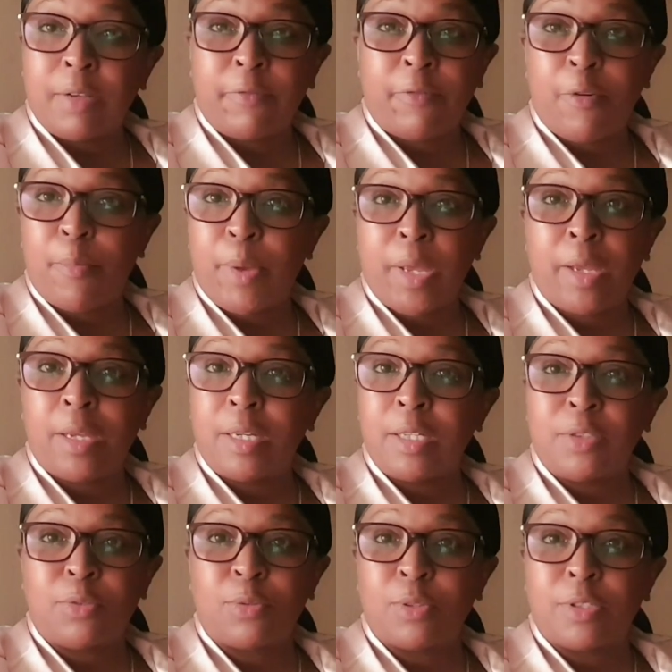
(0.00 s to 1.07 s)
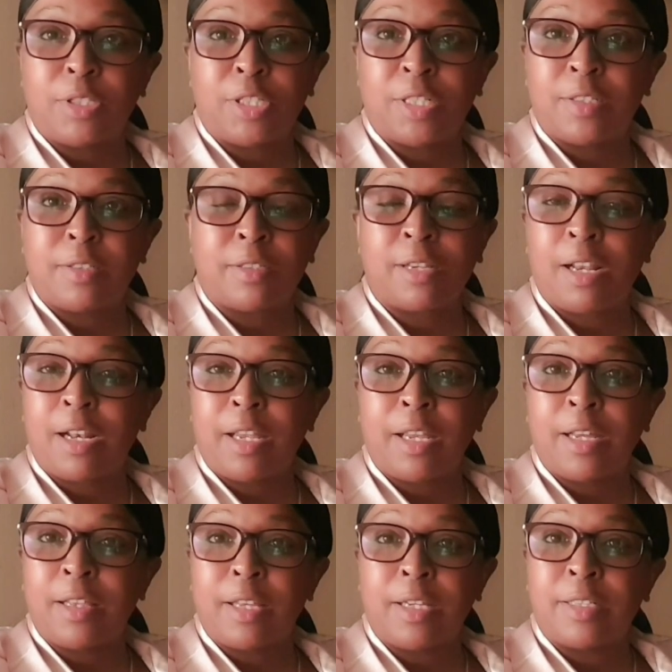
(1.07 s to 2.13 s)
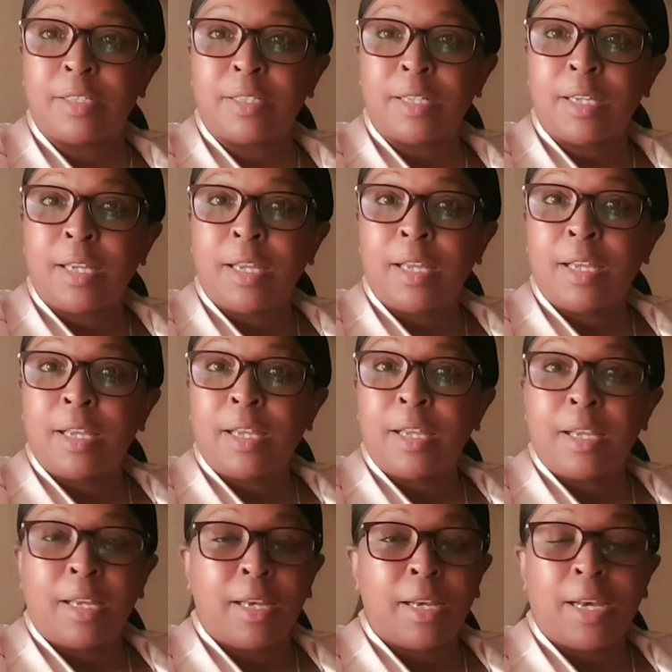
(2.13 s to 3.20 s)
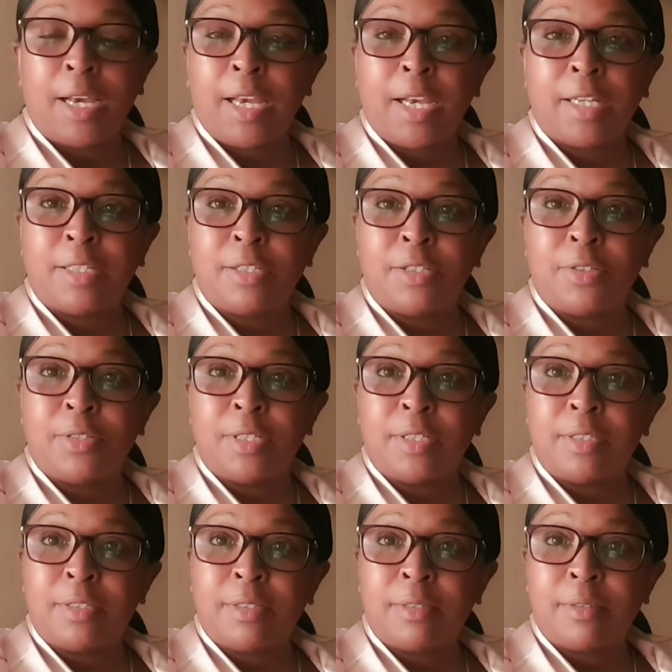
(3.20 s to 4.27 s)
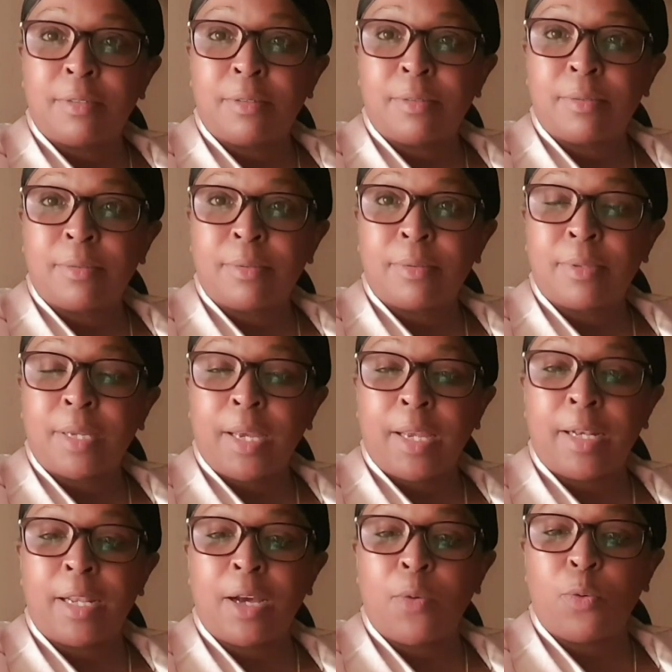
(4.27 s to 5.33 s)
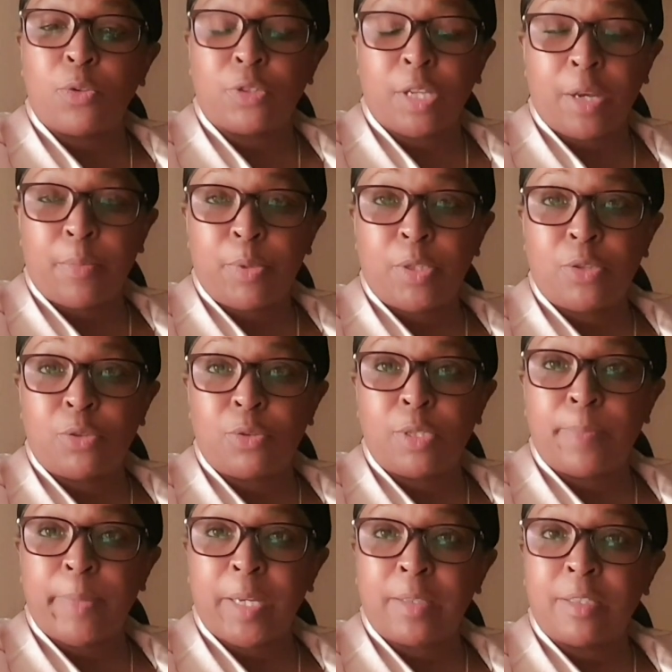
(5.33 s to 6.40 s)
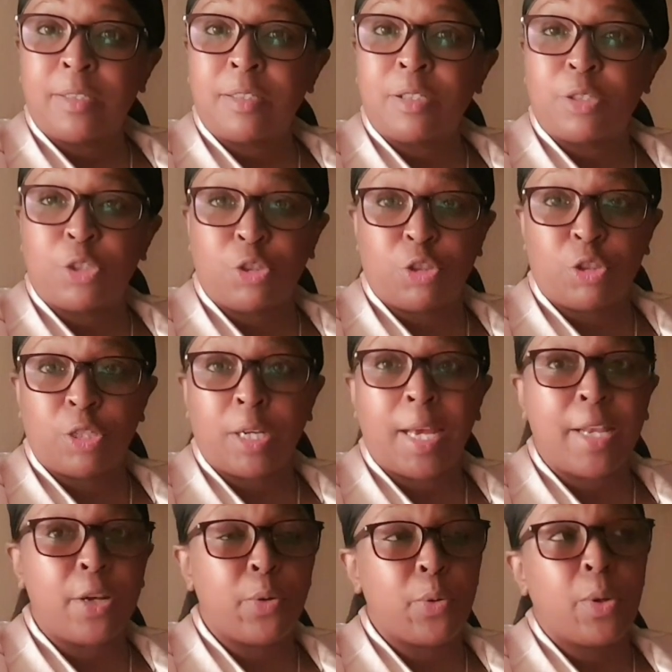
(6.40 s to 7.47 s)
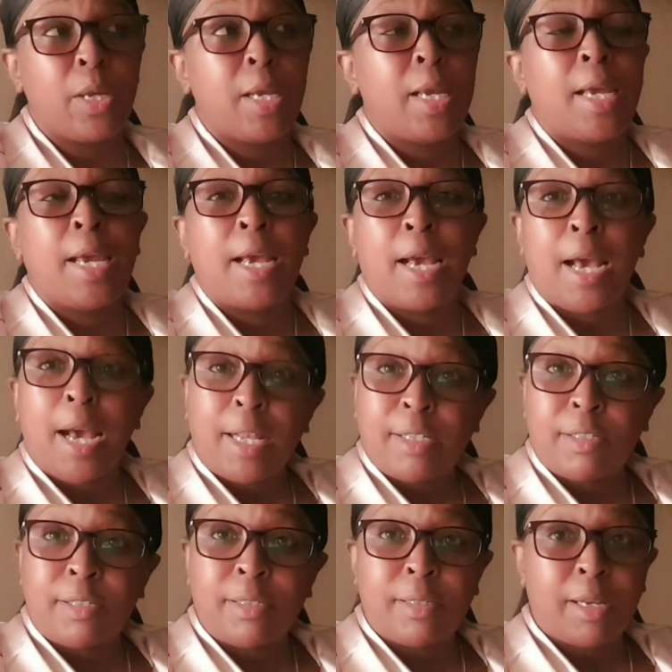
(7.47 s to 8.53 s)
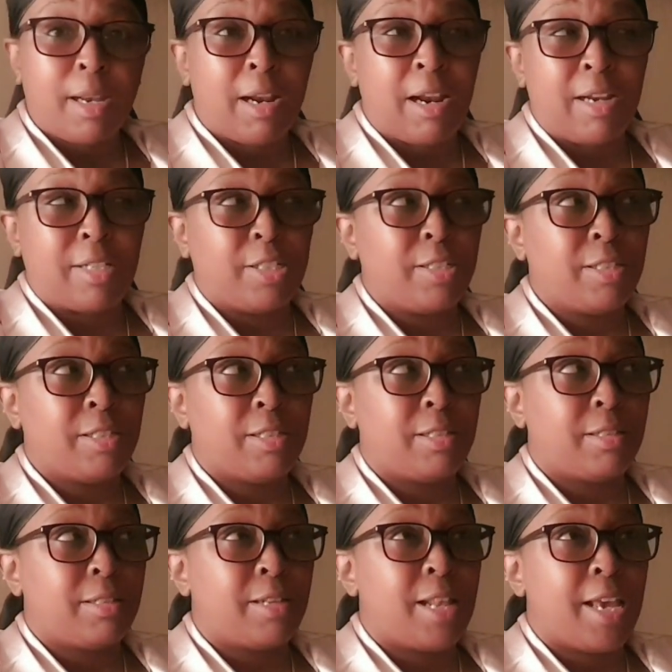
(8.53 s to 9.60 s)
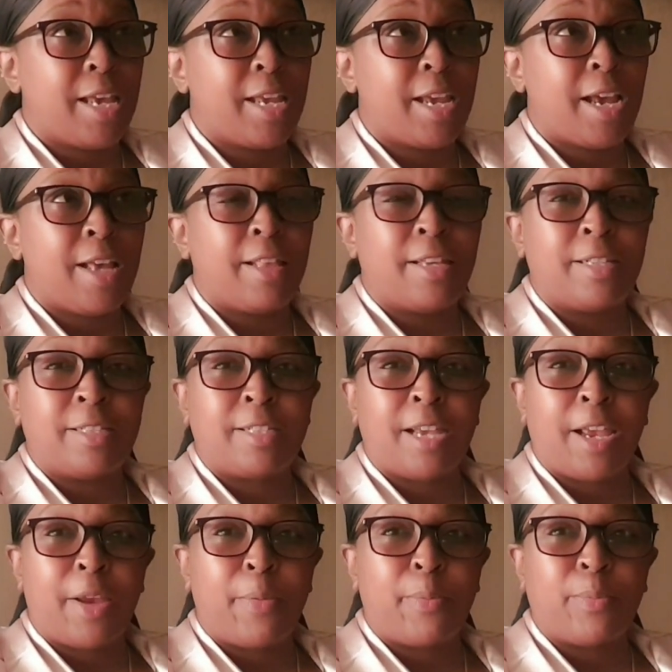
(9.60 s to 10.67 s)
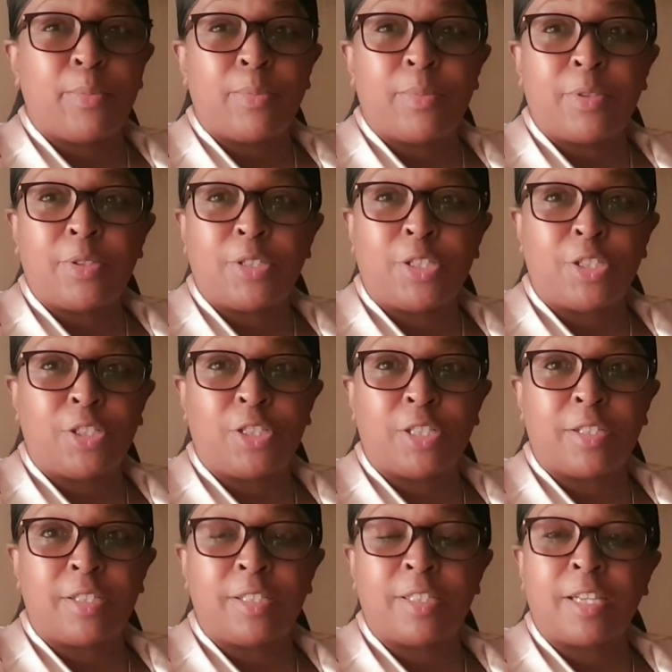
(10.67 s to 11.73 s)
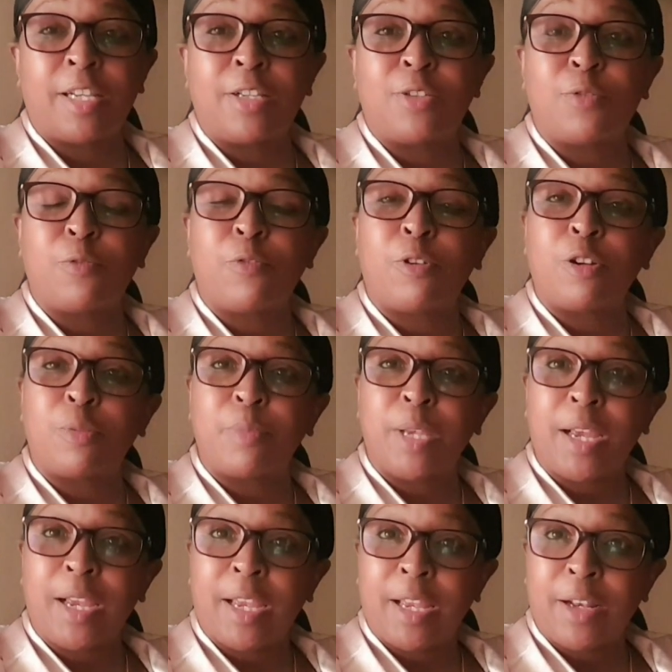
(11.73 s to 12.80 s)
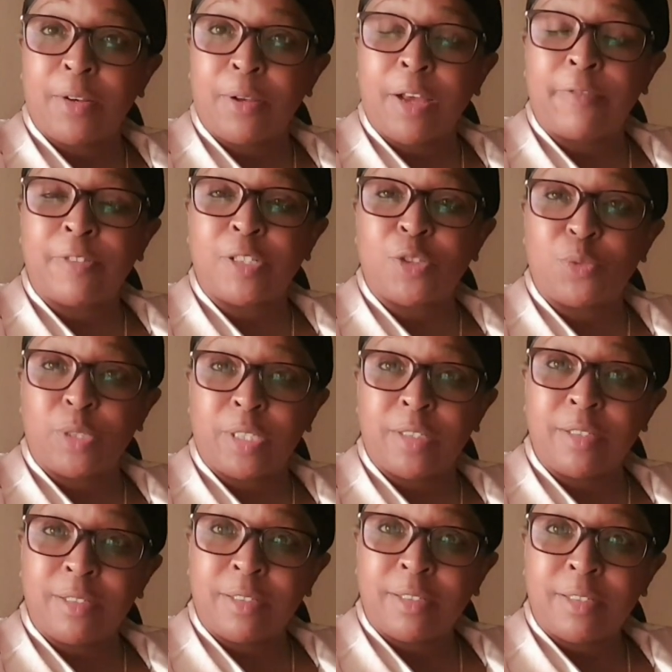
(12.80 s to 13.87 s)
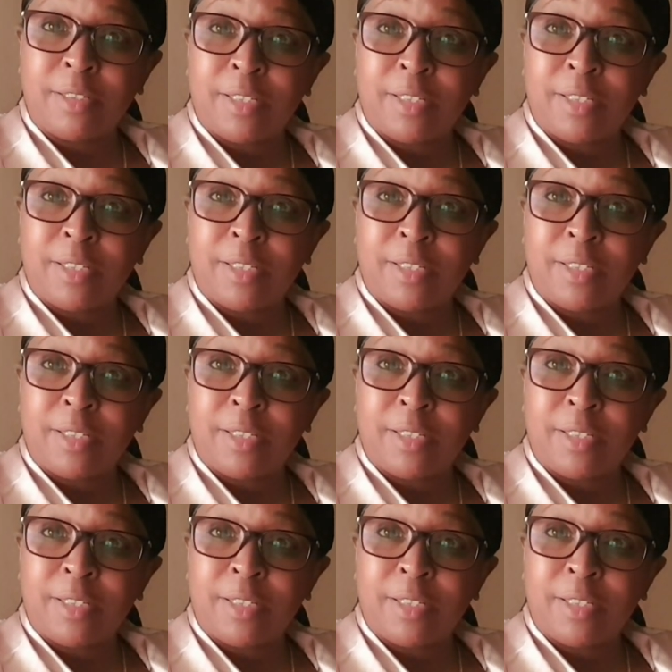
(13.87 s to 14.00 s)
for me, it was just clear that I can't do this. And I was happy to make this decision. I know. And just like at that time, she just decided to follow me again after 2 years,